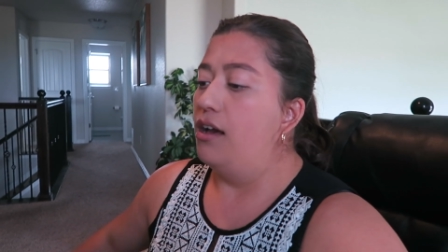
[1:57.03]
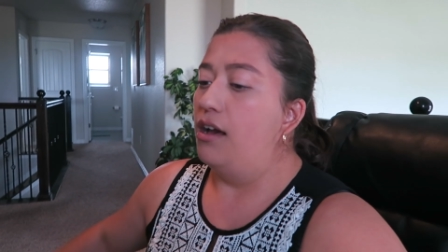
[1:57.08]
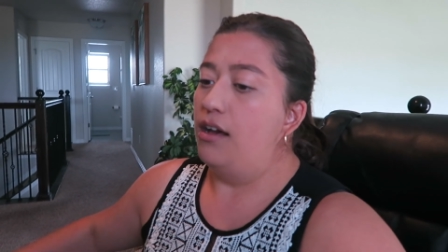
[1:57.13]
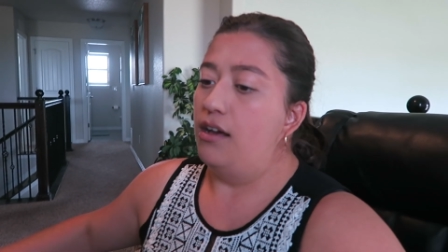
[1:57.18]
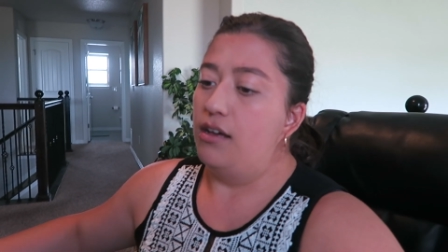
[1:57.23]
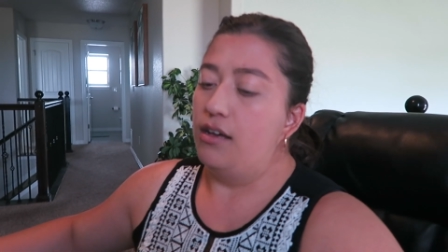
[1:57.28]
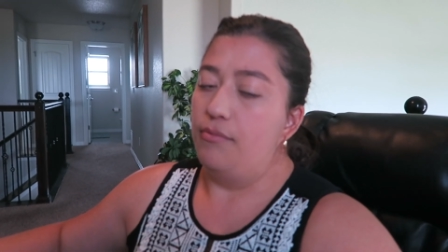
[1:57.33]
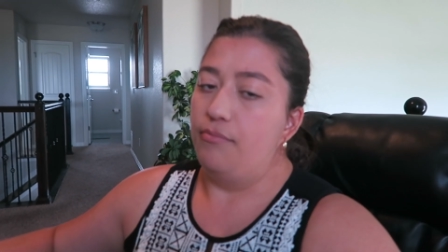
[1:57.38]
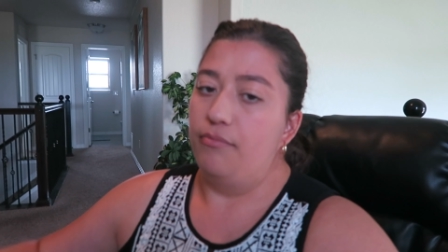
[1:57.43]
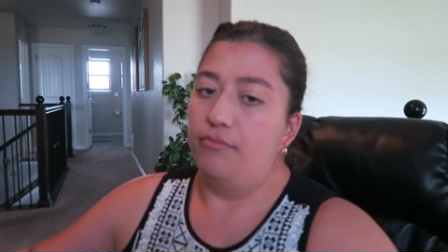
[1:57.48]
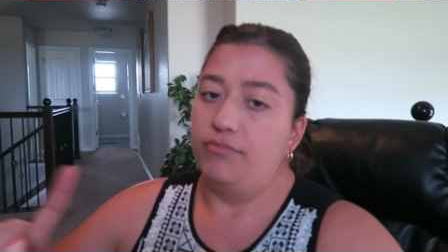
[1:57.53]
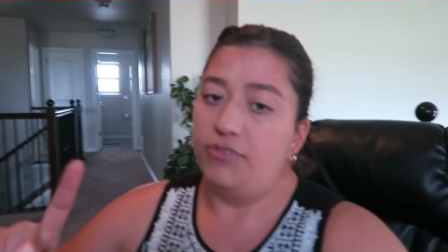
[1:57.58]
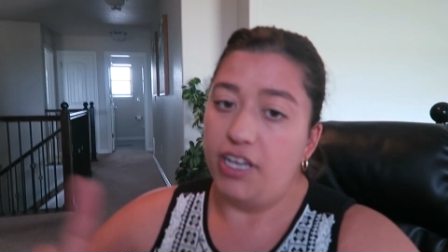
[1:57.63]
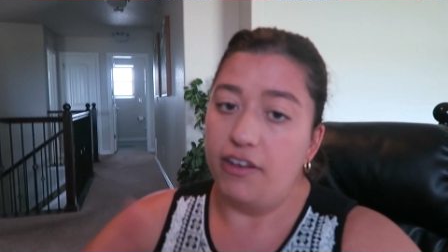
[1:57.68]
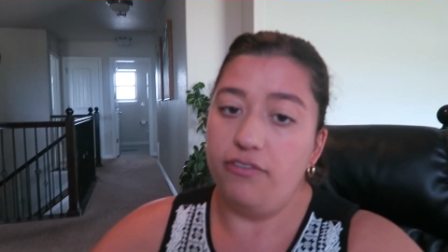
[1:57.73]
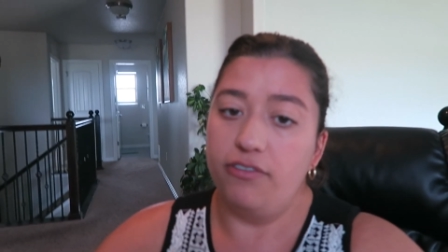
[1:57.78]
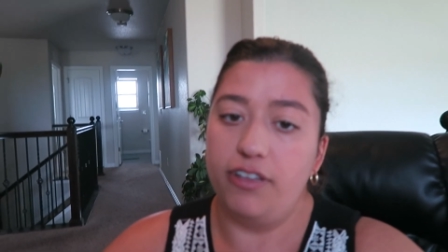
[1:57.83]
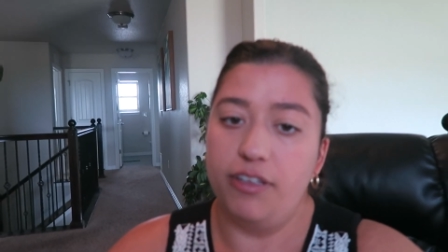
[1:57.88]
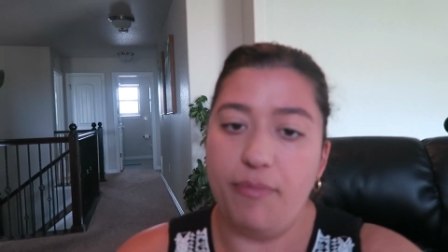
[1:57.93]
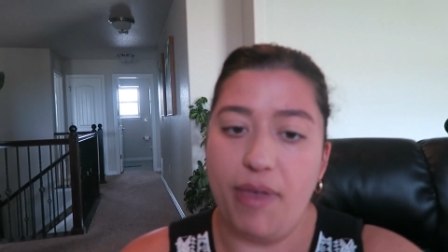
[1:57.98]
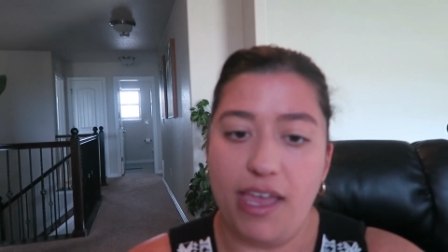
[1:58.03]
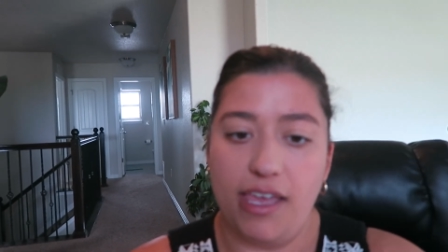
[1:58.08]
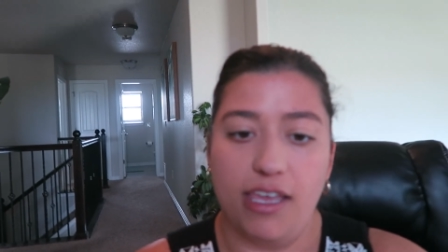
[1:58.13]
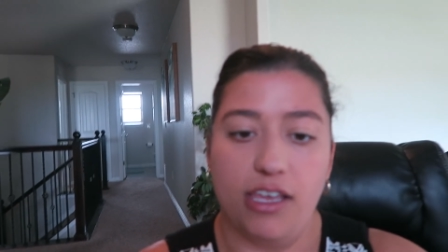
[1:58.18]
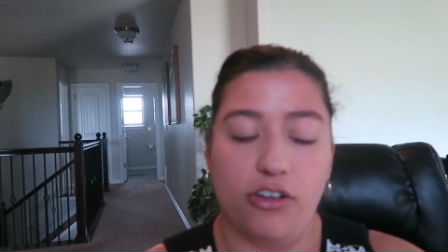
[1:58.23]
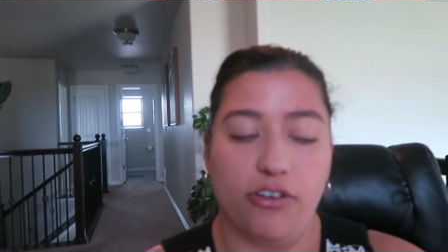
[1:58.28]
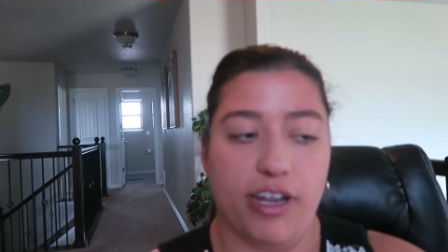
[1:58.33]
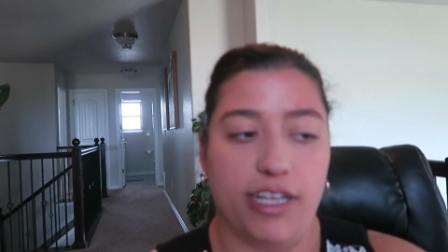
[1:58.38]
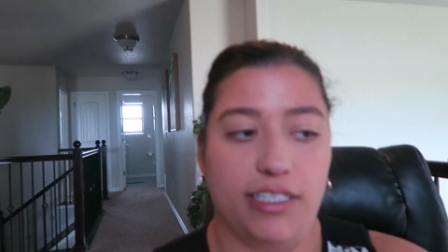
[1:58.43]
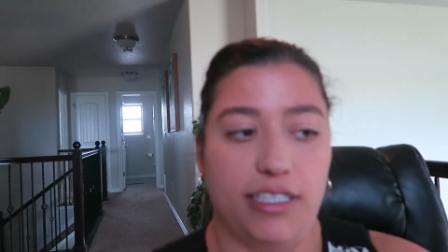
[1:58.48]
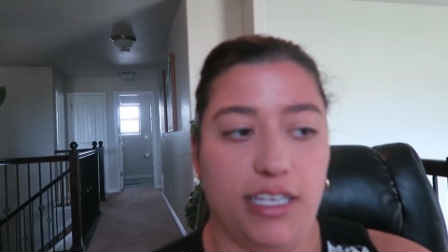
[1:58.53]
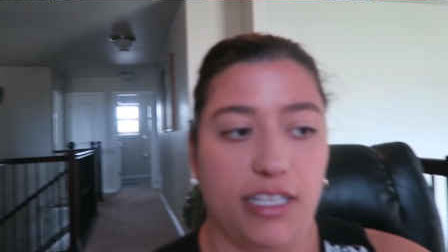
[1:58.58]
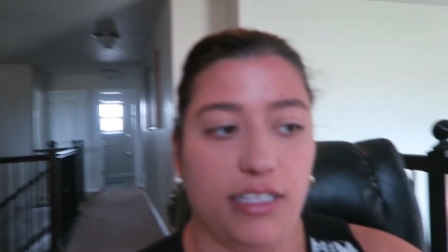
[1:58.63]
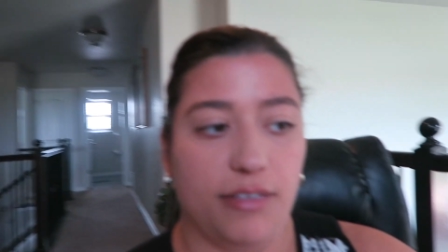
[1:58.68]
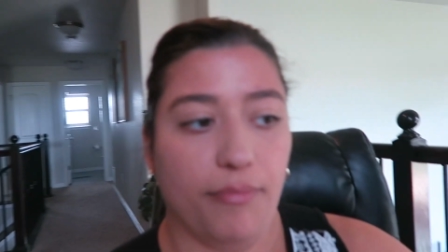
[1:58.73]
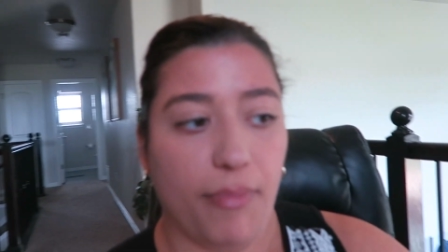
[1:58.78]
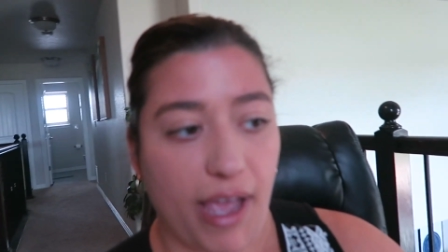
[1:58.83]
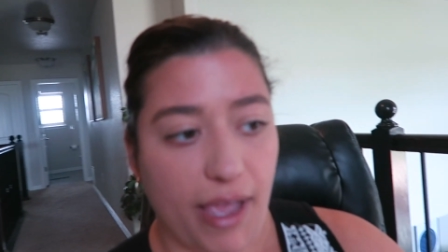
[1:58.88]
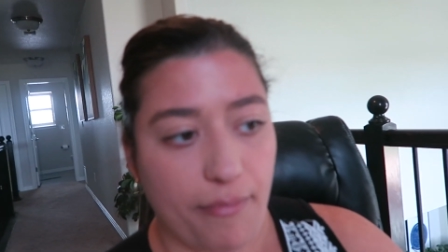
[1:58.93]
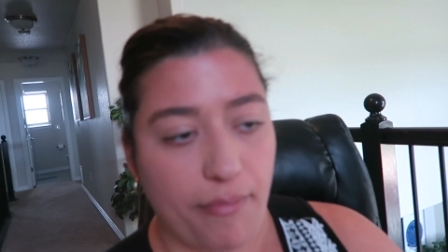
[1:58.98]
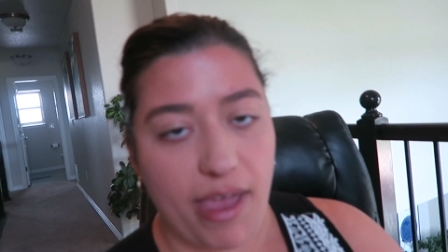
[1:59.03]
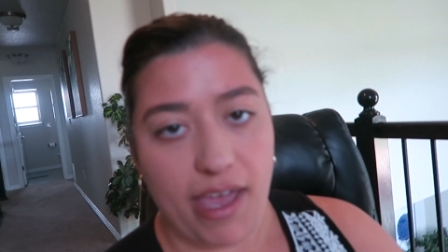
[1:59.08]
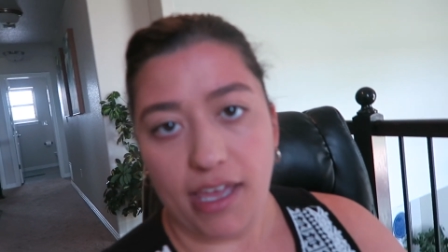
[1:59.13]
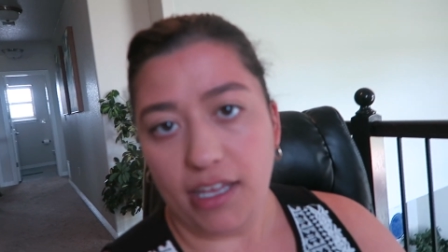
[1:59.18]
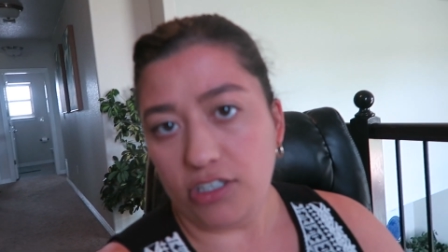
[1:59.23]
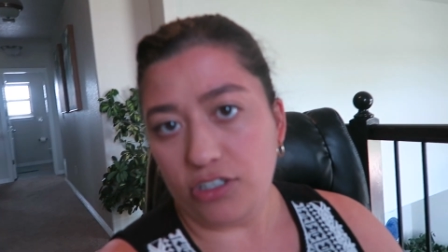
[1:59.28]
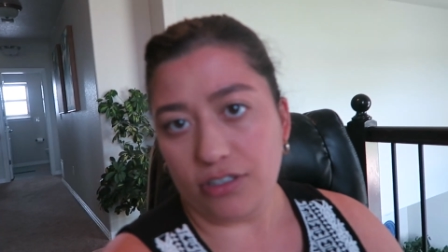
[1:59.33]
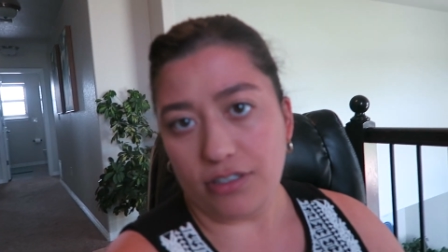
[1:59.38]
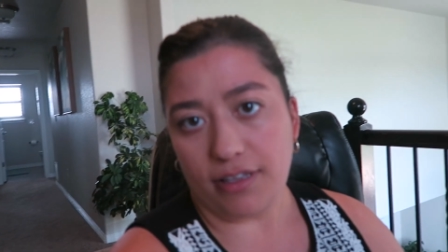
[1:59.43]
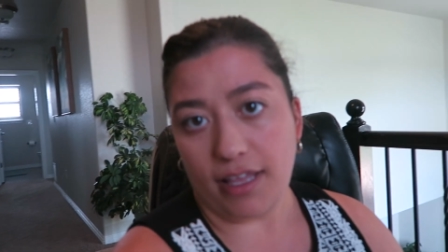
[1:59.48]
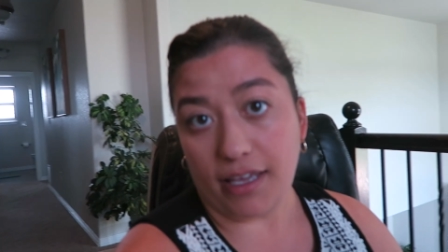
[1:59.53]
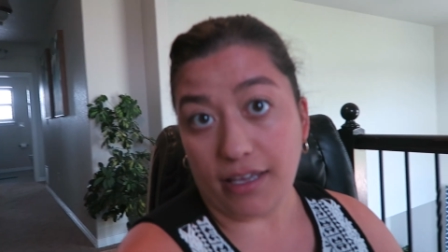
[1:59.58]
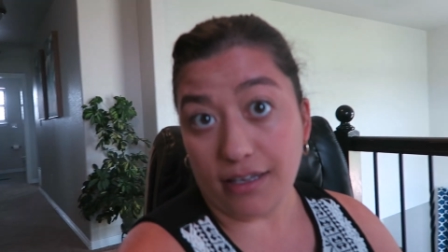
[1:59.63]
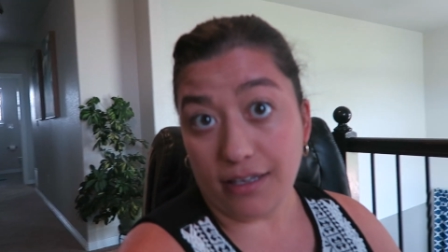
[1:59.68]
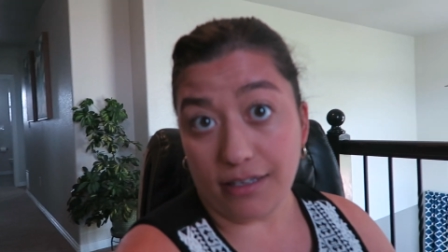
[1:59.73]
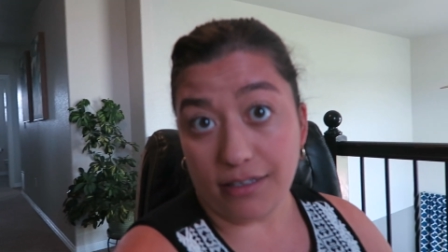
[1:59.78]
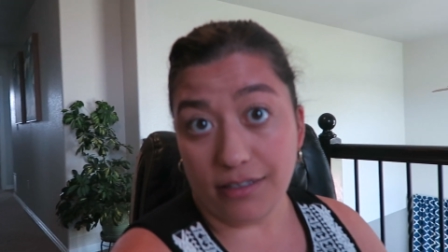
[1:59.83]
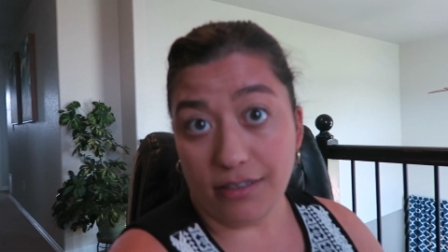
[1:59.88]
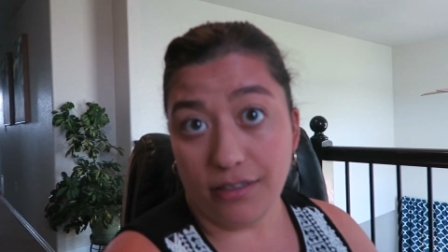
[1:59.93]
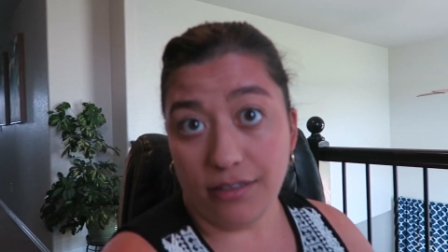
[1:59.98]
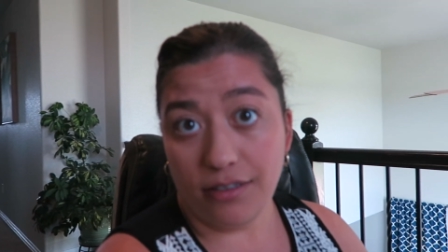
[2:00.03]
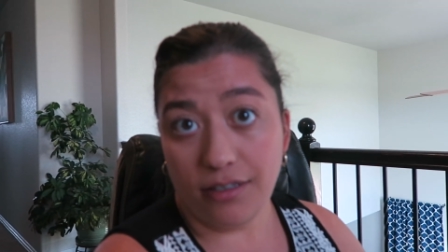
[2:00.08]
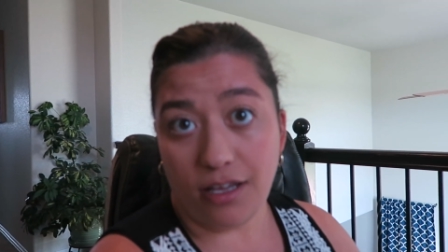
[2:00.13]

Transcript: Definitely making crate seats might make it just like a